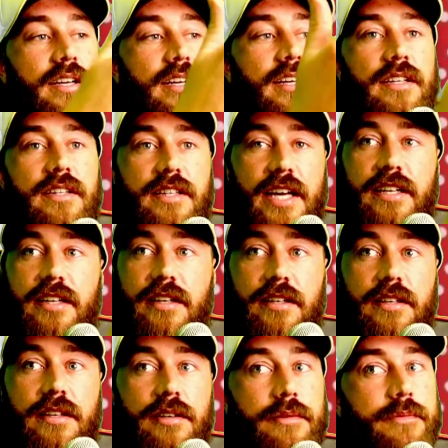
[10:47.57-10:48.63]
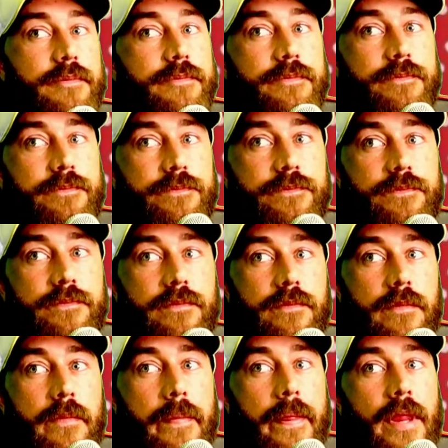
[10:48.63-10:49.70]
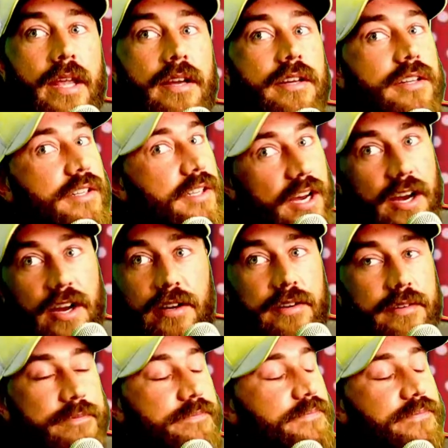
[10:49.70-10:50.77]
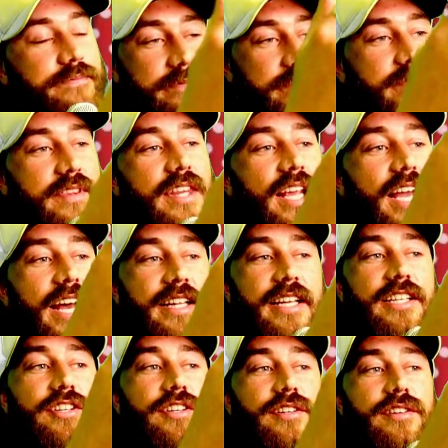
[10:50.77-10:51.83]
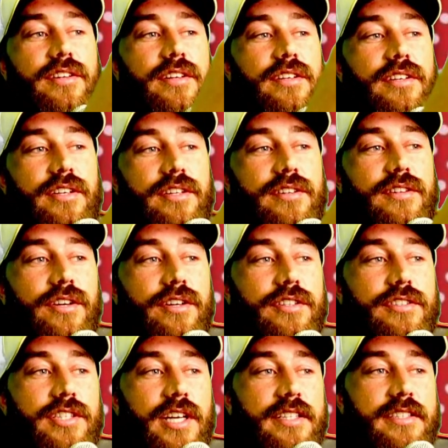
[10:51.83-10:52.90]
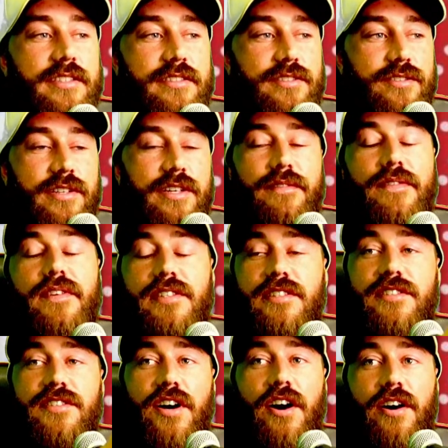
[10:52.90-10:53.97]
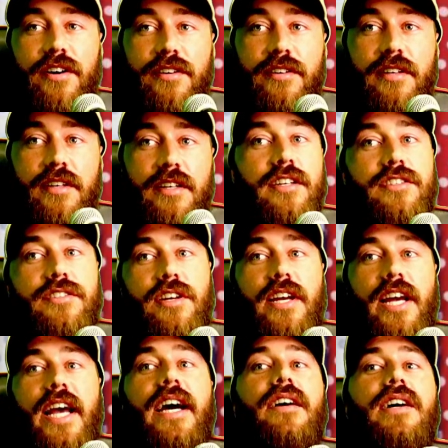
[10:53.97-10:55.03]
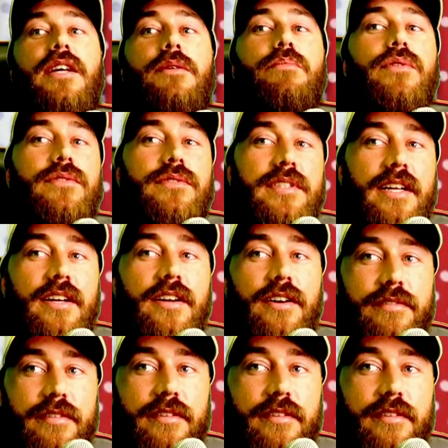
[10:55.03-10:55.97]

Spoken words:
So you're not always trying to full just rip it and get okay. Yeah. Okay. And then your third judge is looking for style. So how he pulls that off.